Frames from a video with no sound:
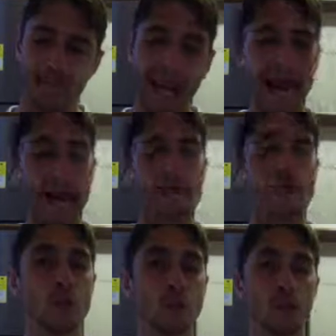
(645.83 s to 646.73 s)

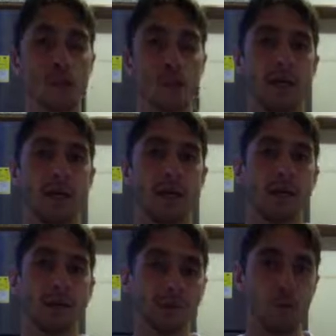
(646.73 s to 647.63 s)
absolutely
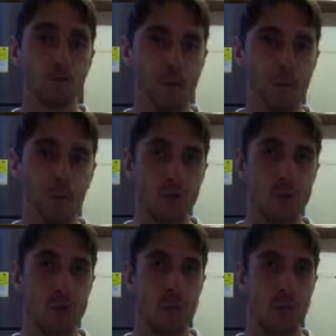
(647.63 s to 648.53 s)
feel free to use
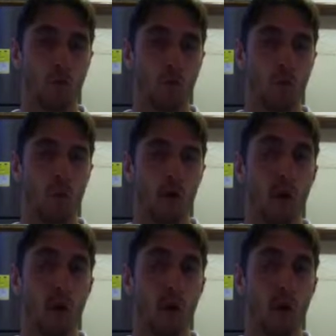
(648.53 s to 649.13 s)
us for